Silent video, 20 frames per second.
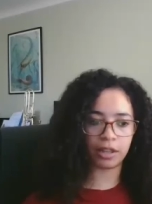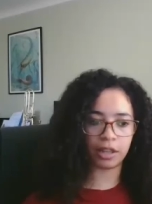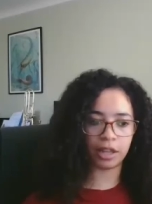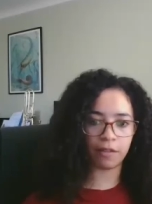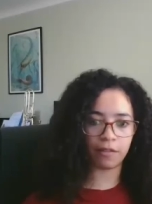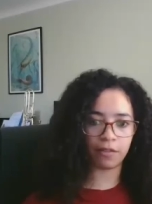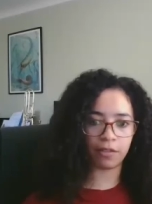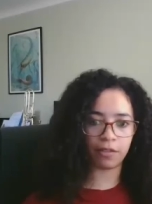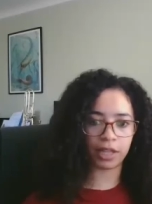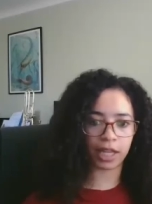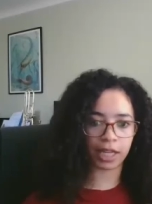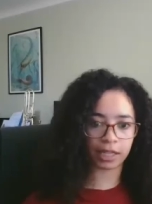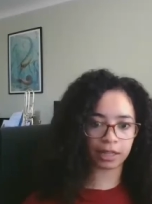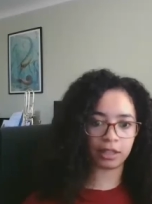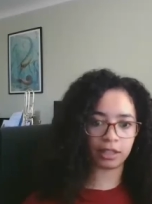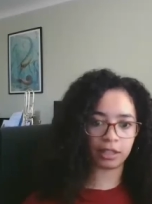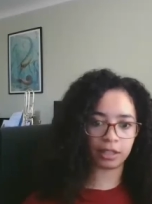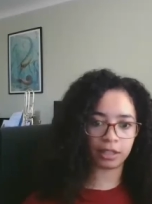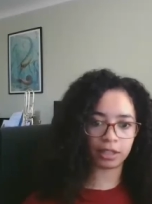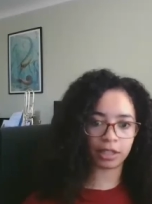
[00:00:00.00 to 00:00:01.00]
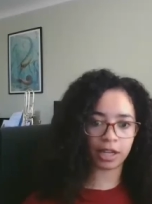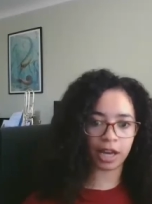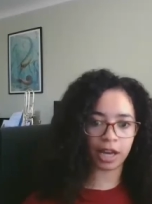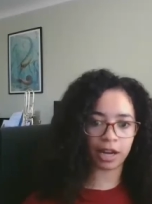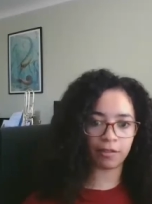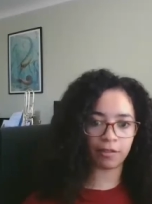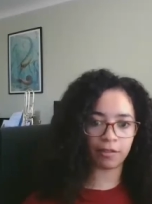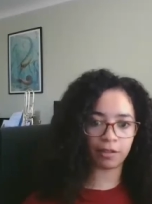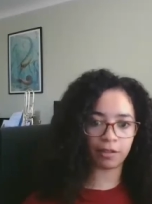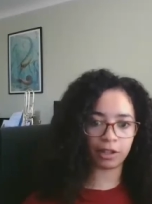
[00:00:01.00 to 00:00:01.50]
of like the
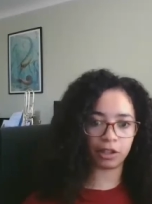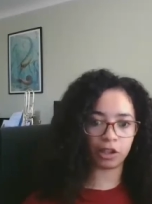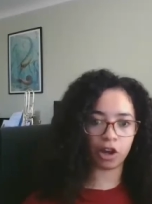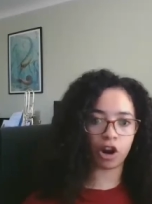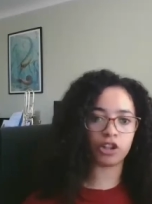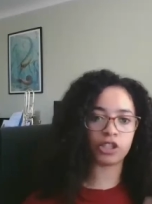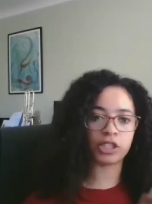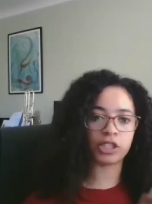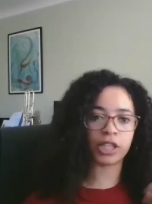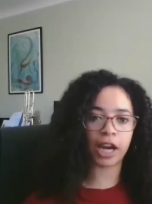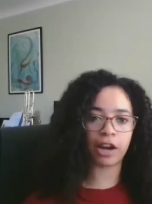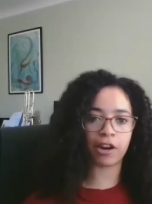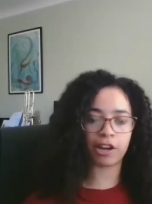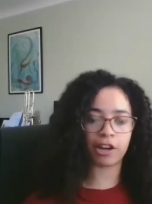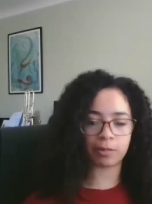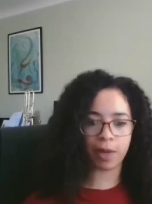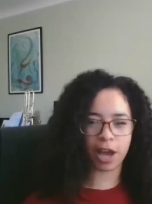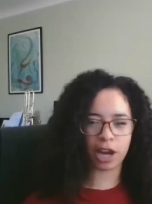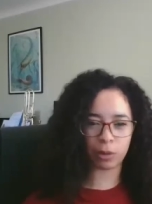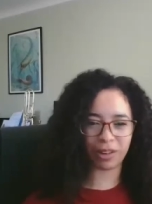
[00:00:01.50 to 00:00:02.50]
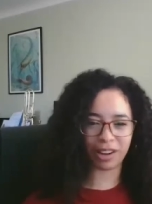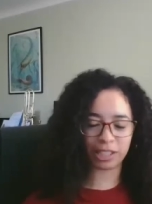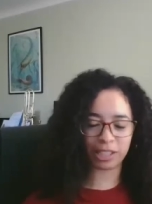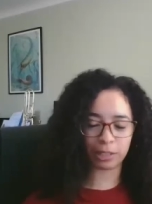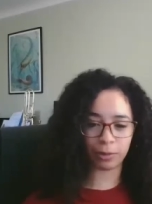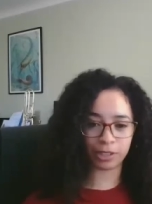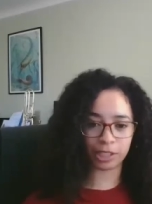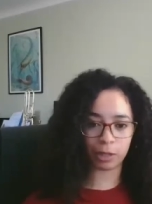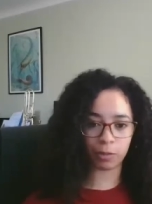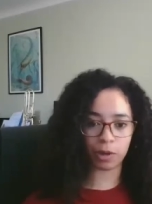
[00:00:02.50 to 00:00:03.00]
kind of large charismatic
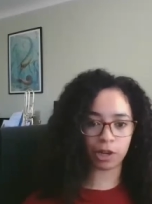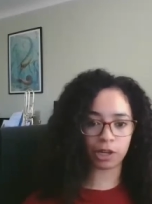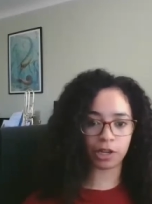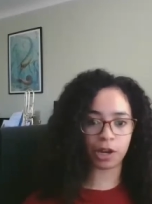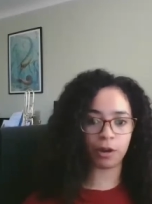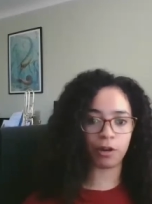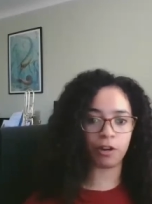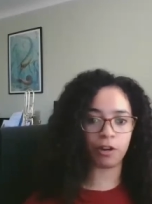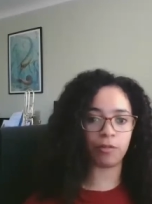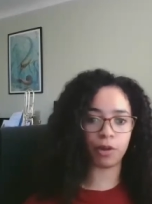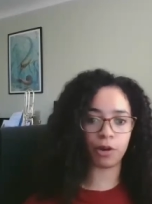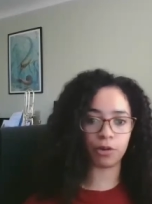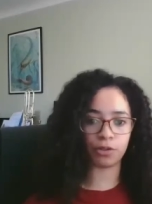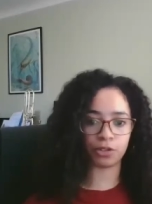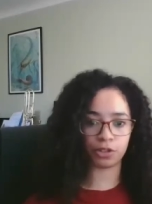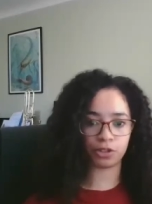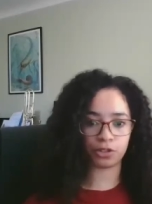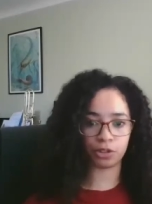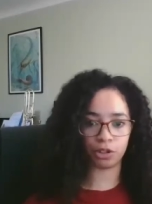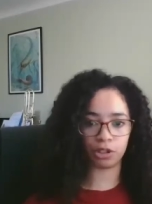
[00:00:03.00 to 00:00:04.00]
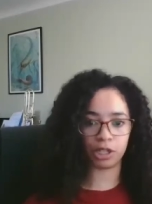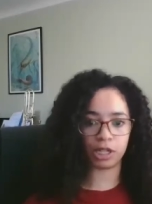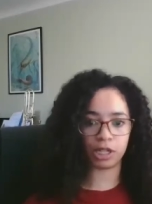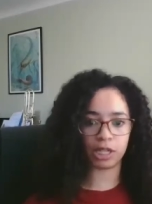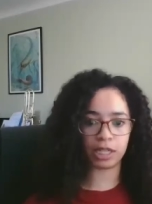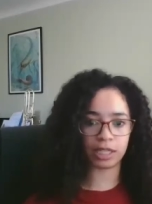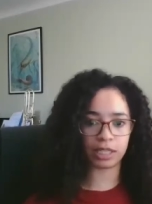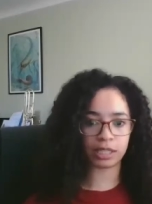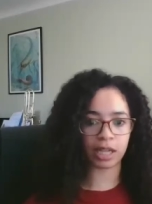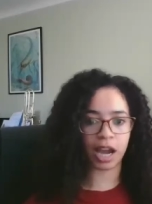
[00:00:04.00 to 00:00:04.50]
ones that we know of,
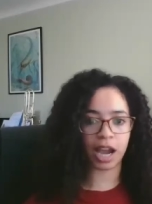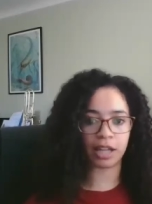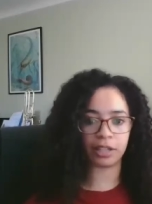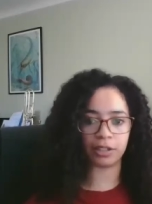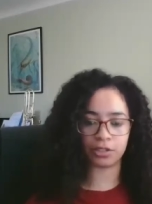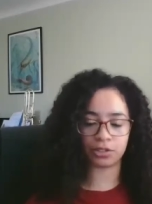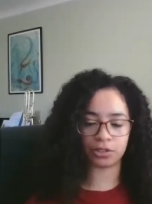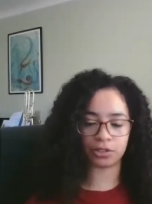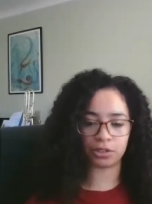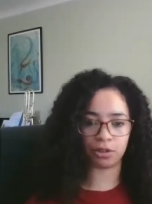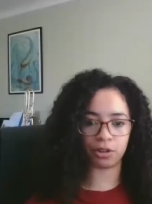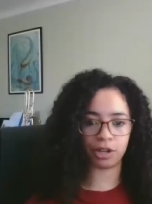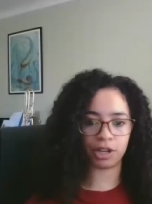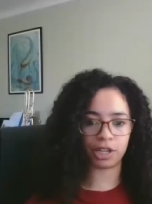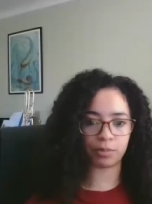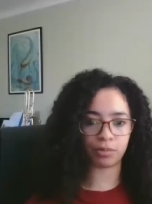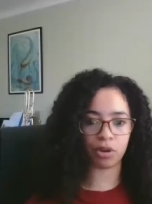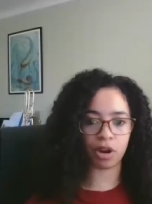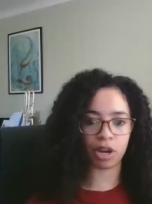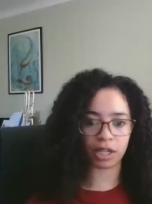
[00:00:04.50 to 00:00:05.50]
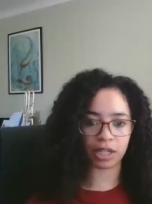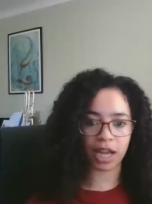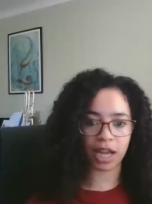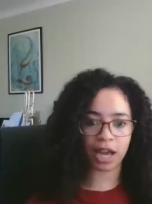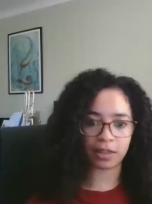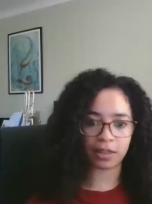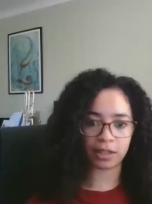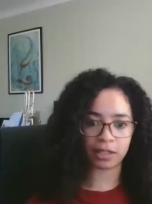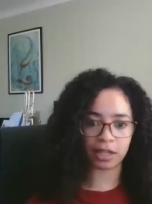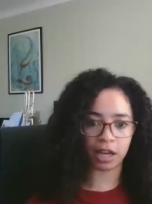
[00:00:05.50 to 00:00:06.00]
Mosasaurus, Tylosaurus,
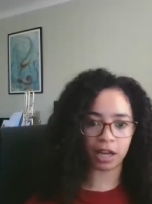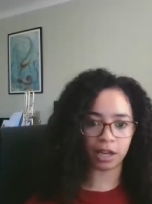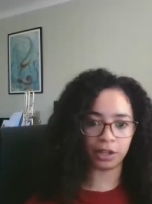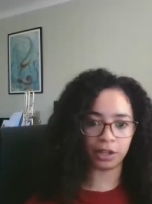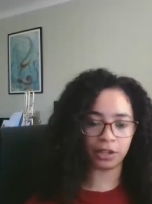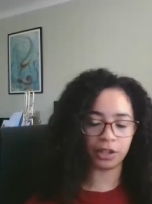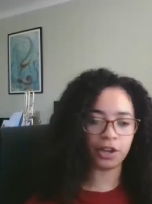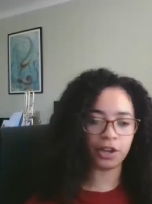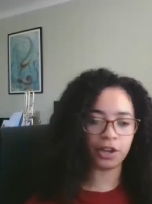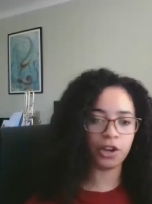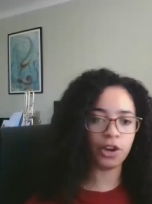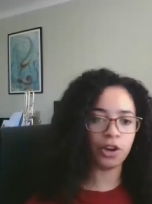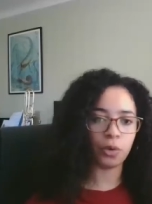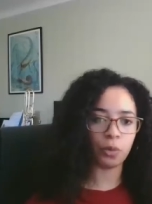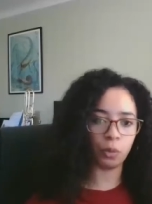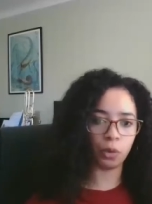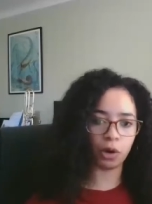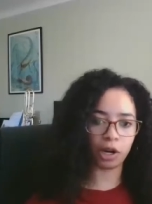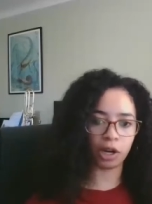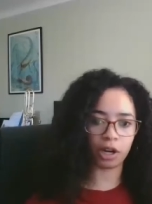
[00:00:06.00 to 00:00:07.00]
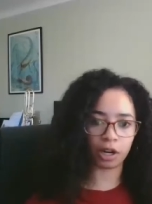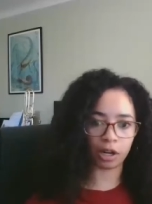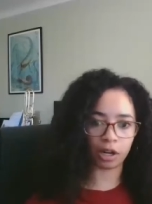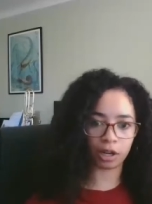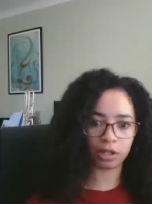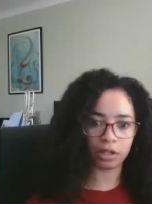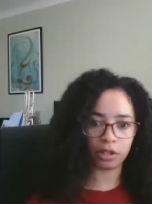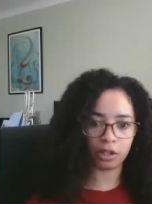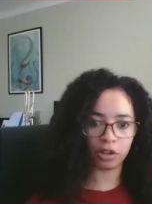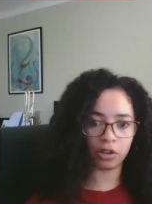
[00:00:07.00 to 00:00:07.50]
Prognathodon,
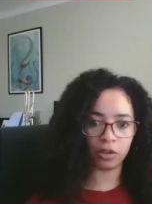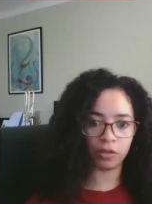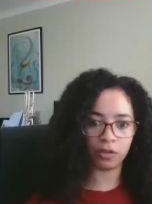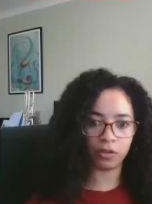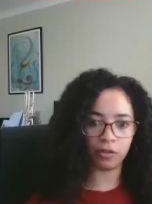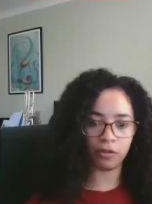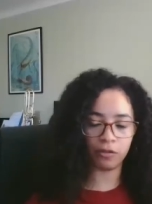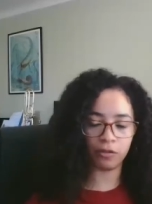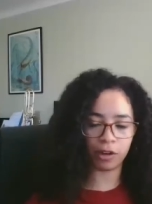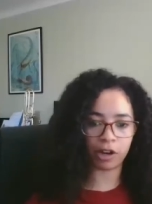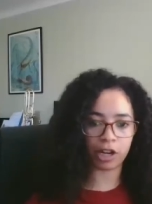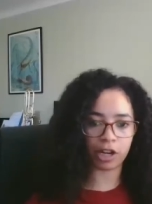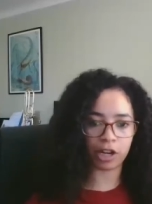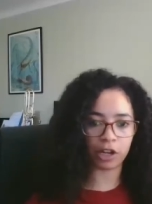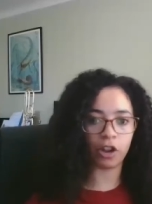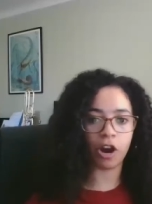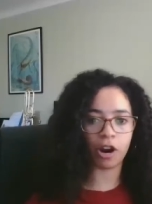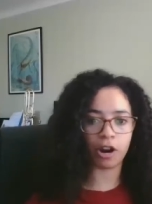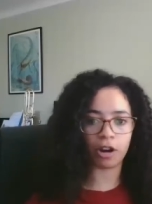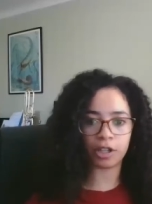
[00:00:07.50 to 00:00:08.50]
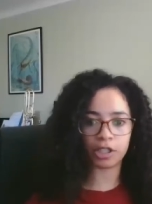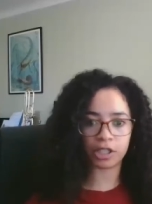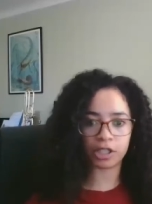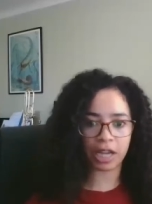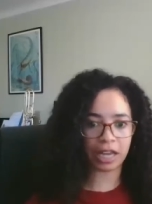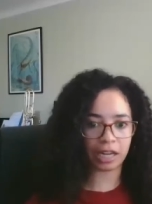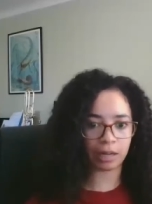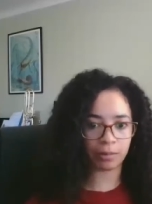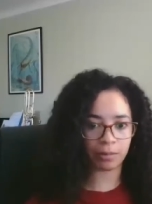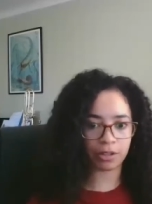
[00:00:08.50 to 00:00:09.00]
were very
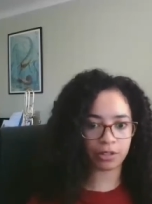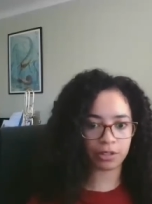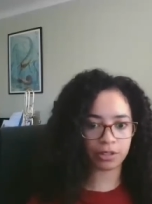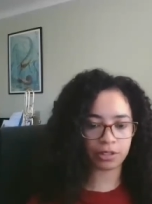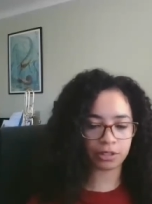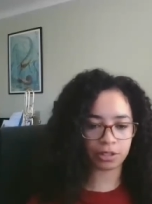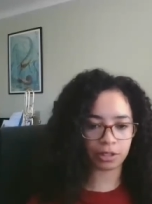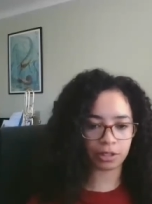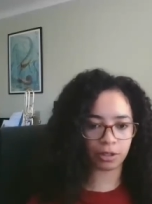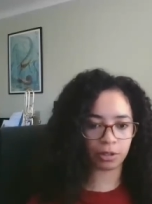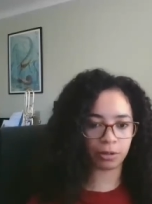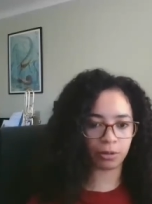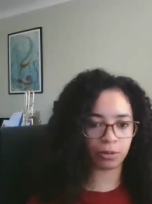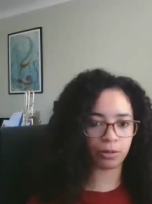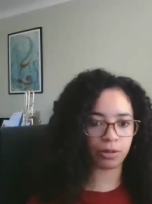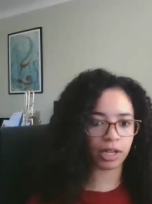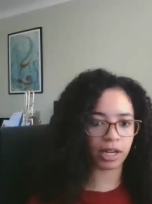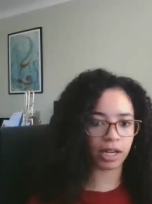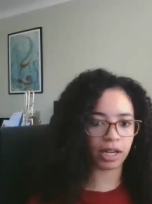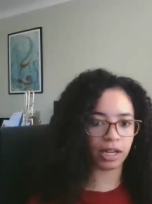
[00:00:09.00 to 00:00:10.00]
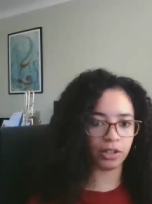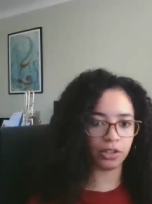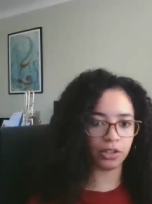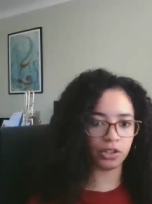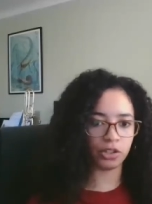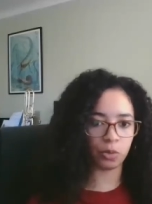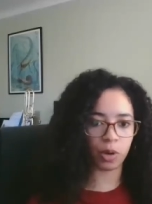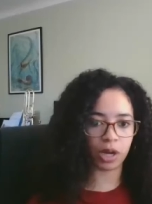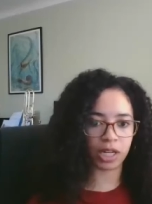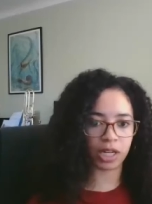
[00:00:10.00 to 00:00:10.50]
large animals, so
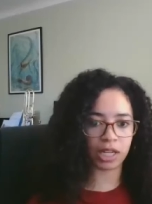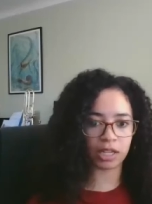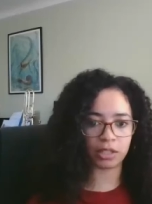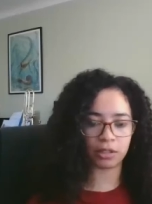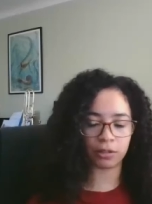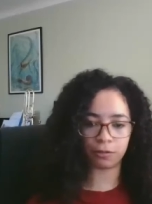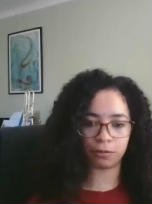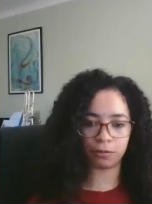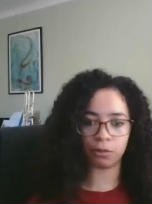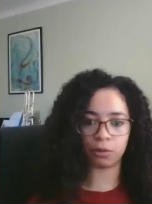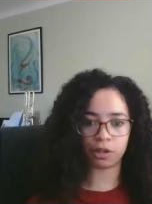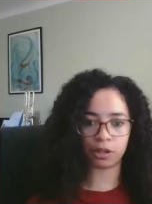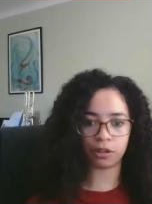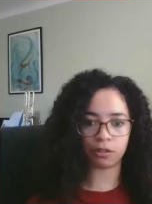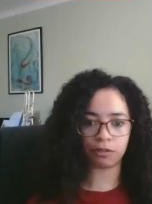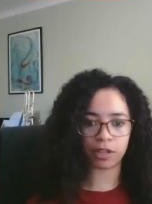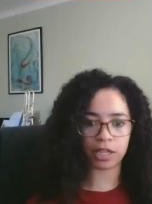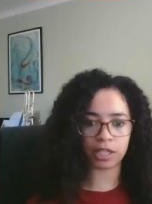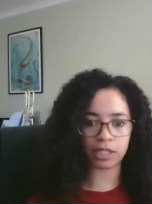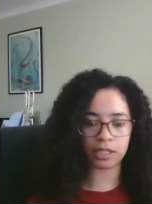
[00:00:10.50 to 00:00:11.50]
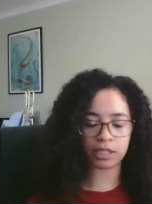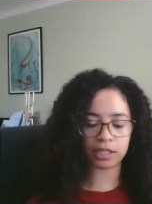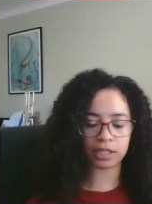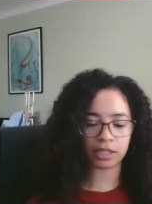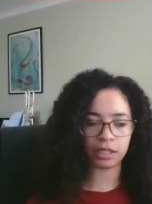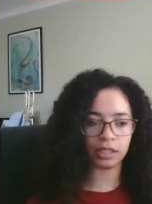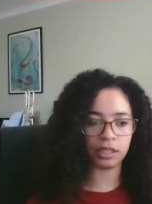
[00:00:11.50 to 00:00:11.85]
20 to 40 feet